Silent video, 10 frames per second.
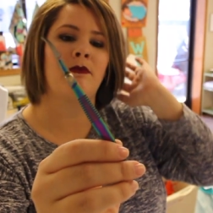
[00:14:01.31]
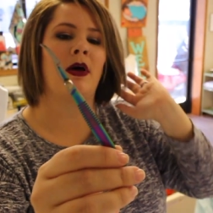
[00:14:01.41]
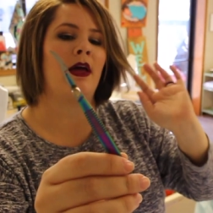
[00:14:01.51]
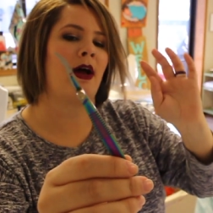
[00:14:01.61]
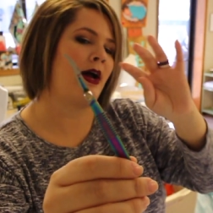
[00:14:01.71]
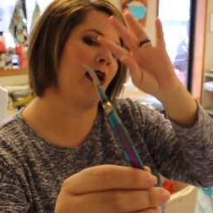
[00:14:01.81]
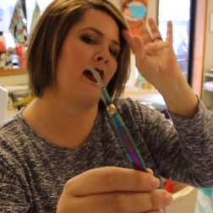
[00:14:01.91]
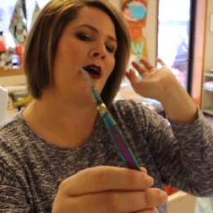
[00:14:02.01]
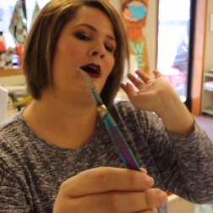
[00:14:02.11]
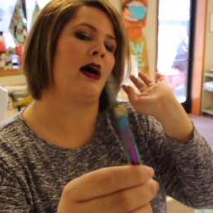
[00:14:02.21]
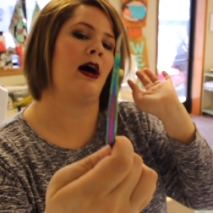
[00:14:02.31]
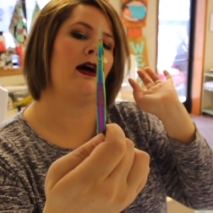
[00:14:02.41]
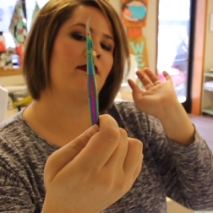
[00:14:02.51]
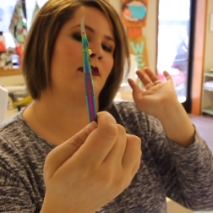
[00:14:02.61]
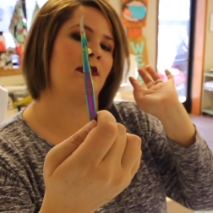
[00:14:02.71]
but
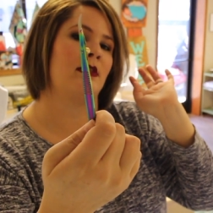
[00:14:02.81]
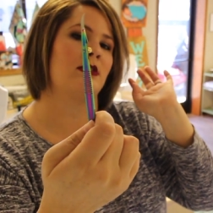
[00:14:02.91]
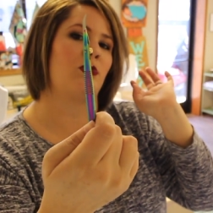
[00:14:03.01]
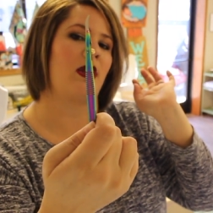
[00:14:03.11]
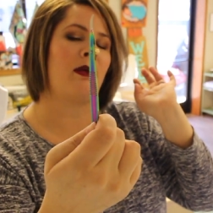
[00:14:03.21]
this one I